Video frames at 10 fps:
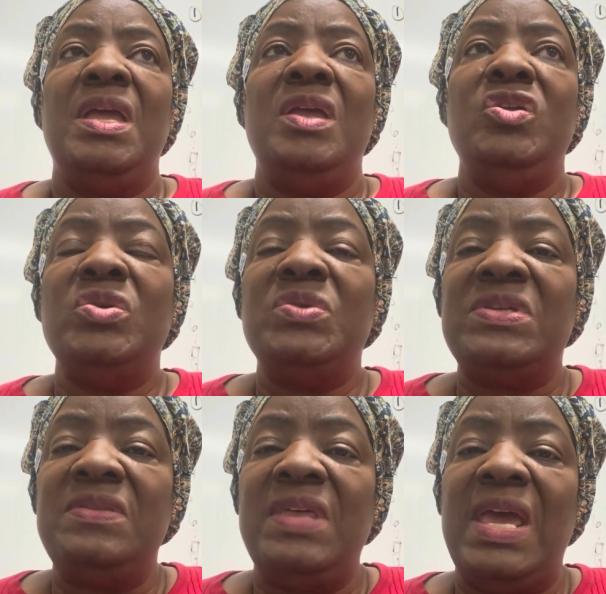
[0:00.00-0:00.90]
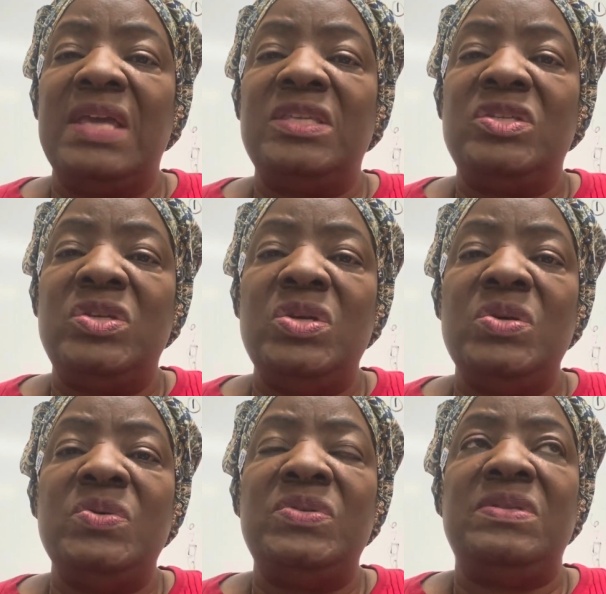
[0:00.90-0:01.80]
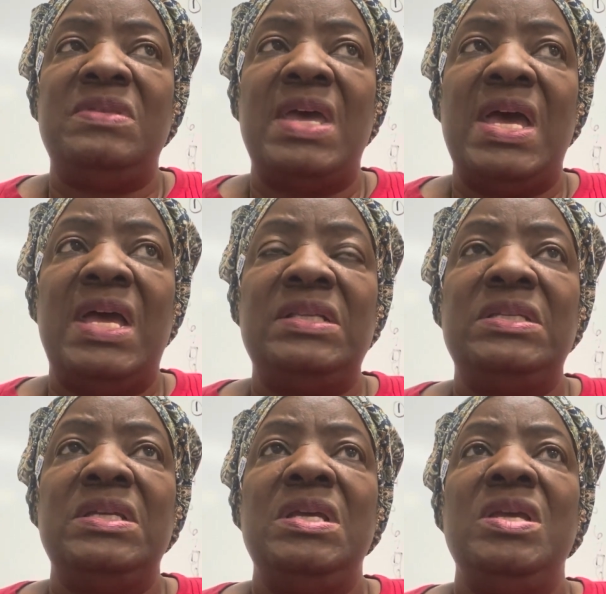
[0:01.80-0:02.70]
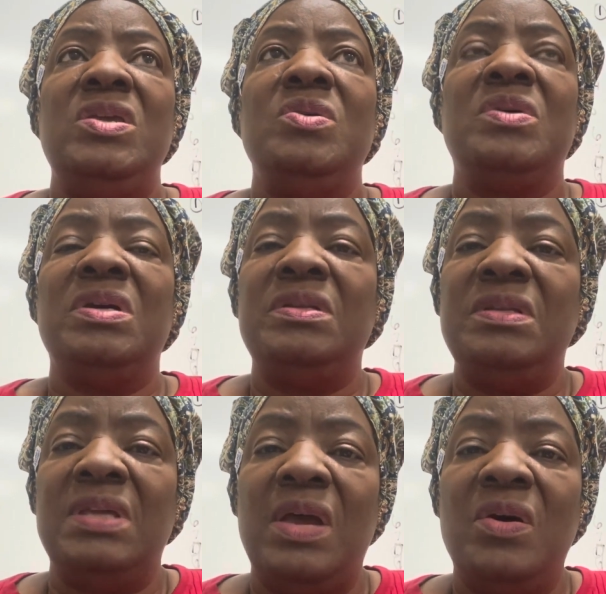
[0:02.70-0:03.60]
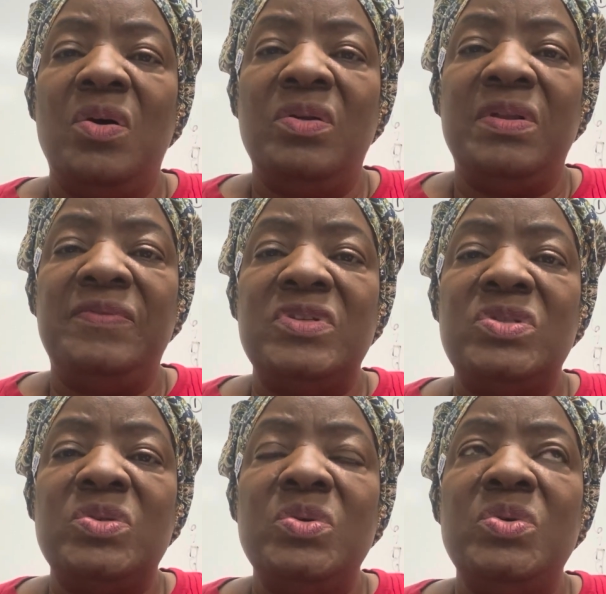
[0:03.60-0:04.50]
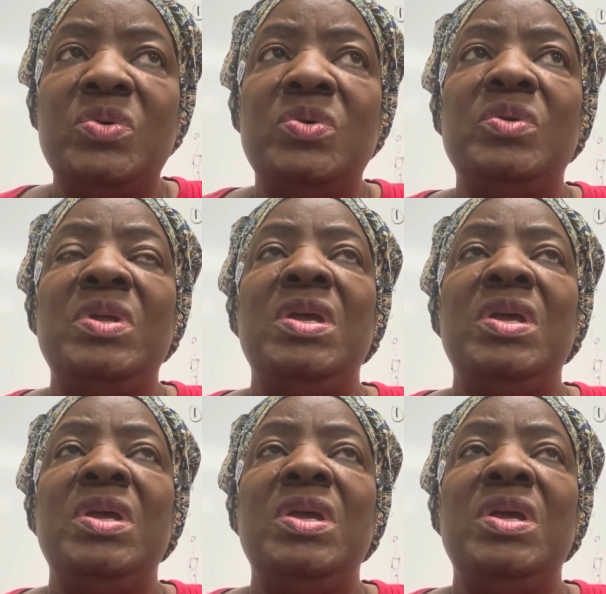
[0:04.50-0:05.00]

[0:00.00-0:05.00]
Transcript: Using the excuse that you couldn't get hold of the school,